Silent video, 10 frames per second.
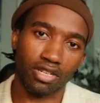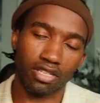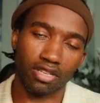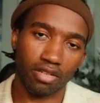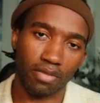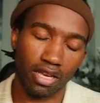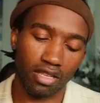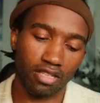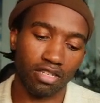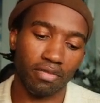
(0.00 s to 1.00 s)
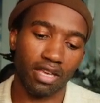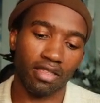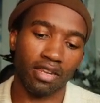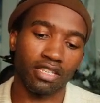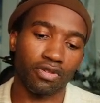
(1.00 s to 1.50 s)
to the decision maker. The decision maker
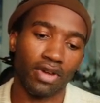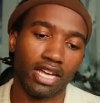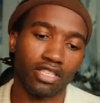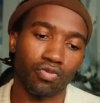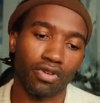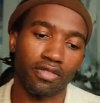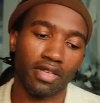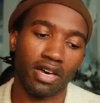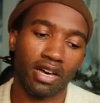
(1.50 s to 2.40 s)
then interacts with